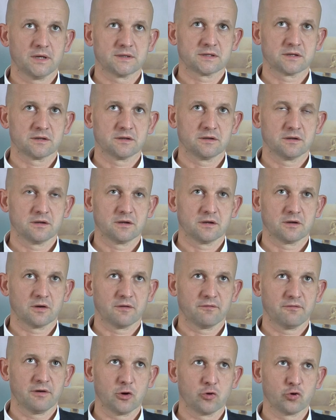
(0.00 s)
That's a
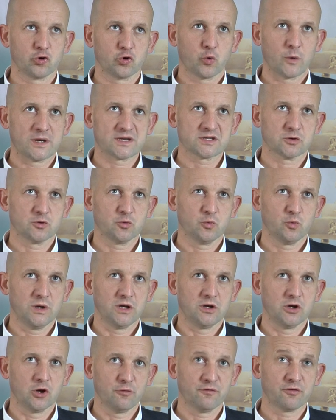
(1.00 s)
very good question. We
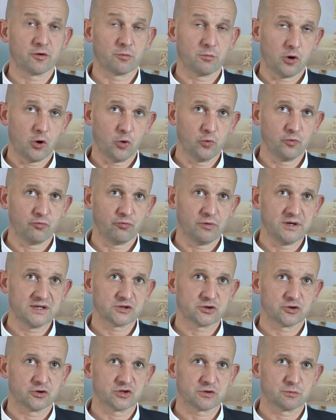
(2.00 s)
know from own
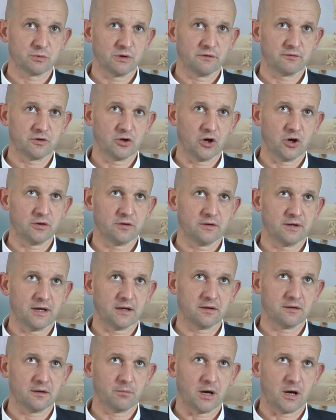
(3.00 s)
research we've done
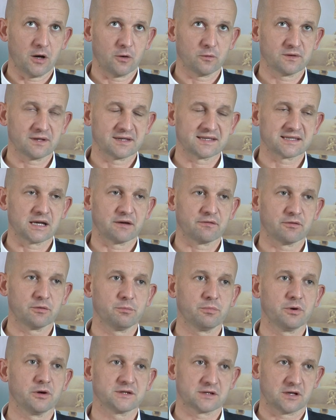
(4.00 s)
that about
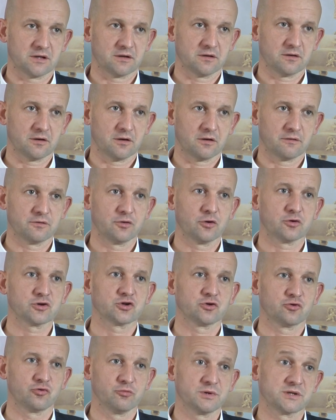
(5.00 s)
7% of
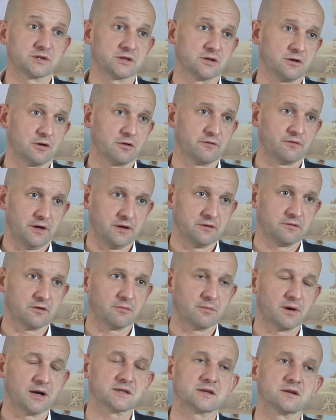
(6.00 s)
doxorubicin, of
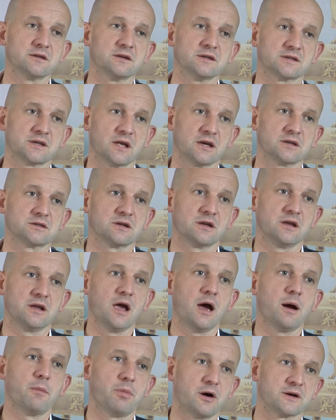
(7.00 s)
adriamycin, is actually
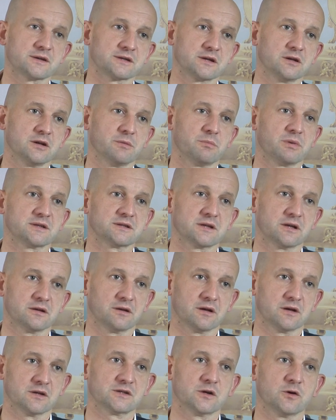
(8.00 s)
passing the
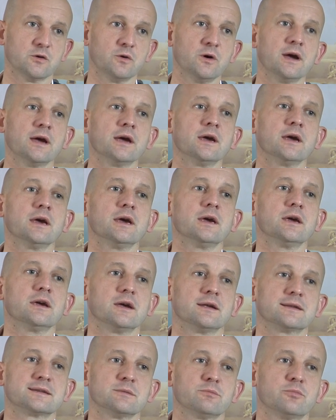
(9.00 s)
placenta. So
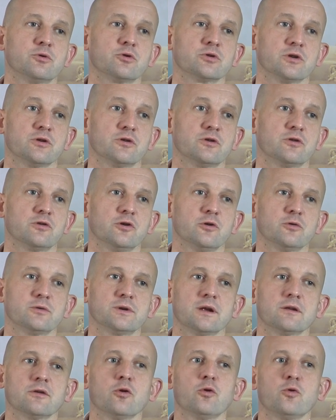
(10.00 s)
it's important to know
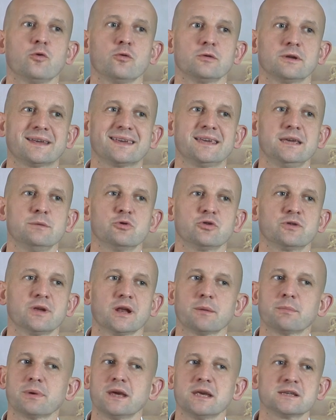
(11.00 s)
that all the
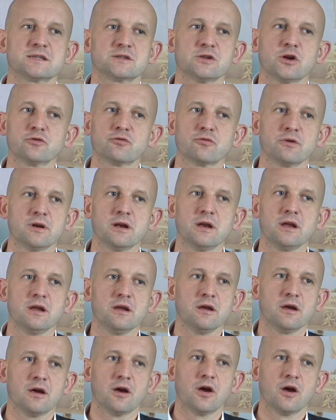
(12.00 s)
chemotherapy is not really